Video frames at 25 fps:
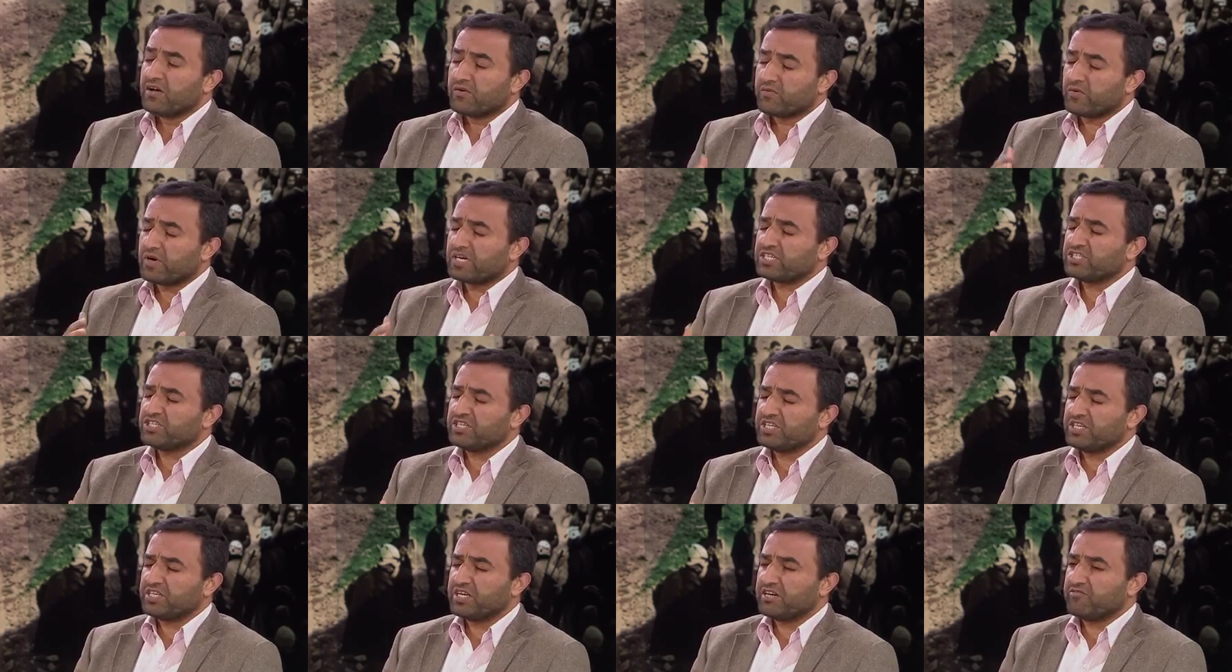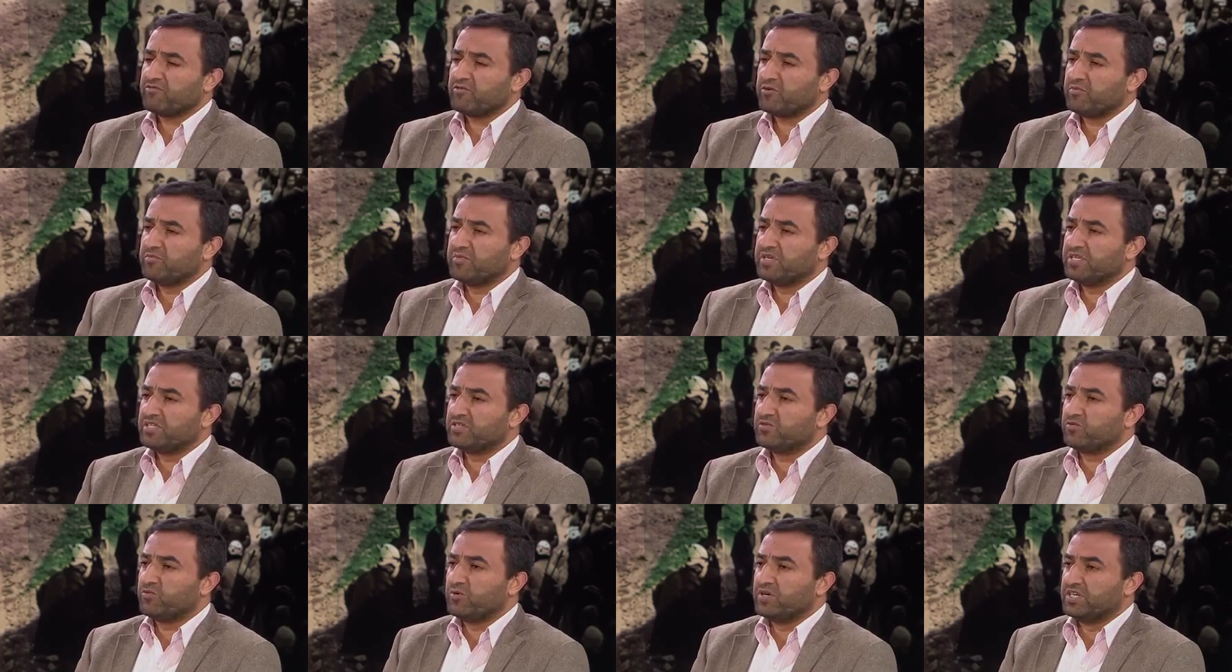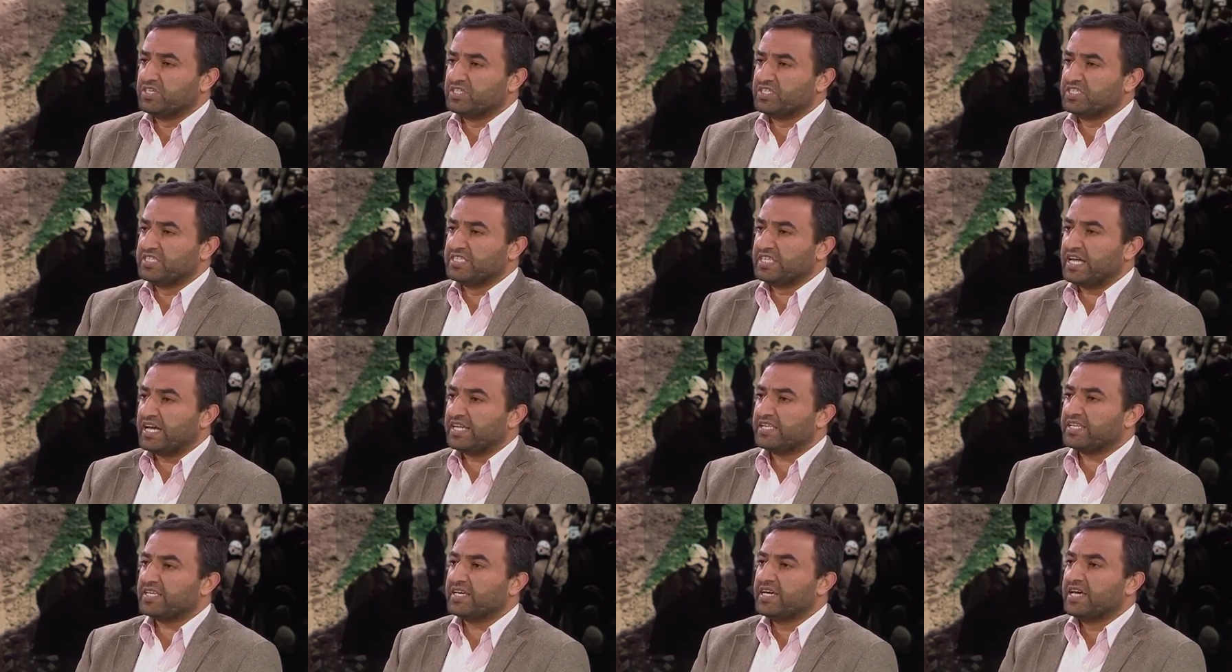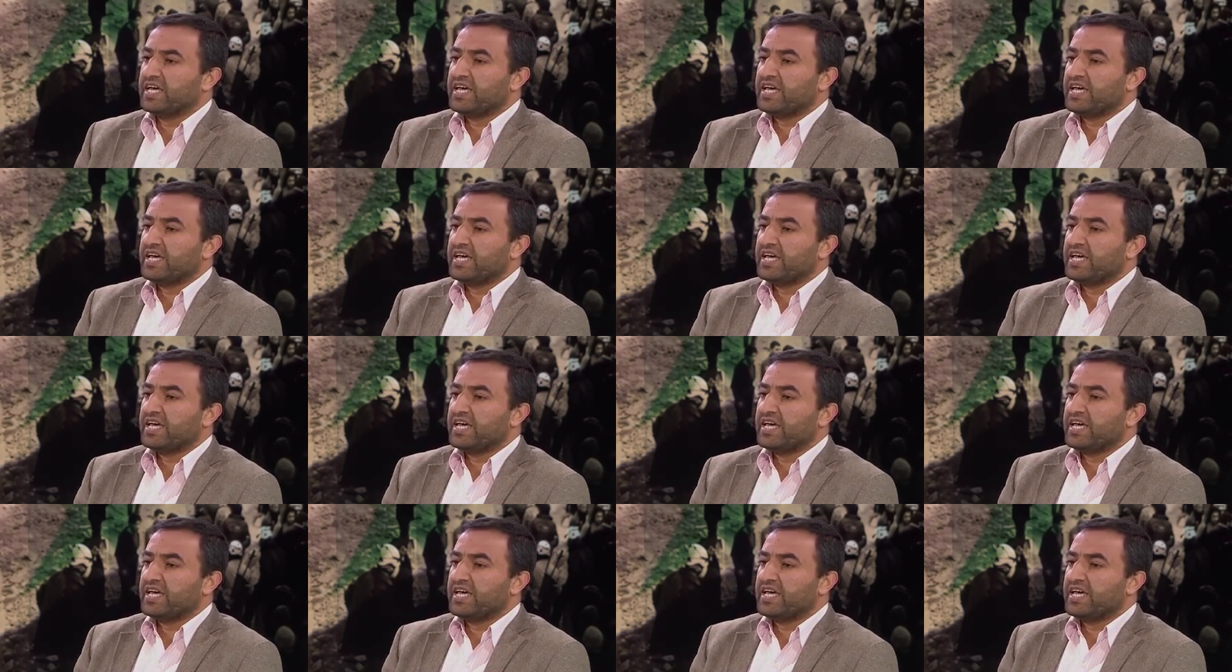Russian government was not